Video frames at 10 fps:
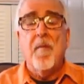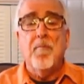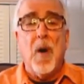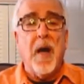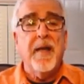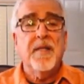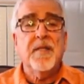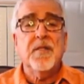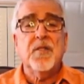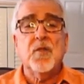Bodies
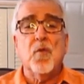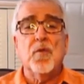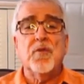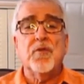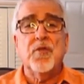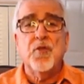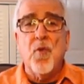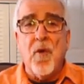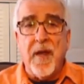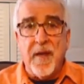and souls are
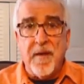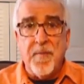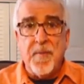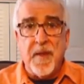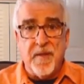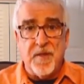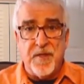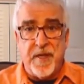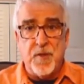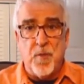joined in the
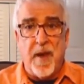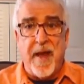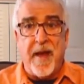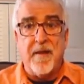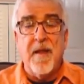sexual act,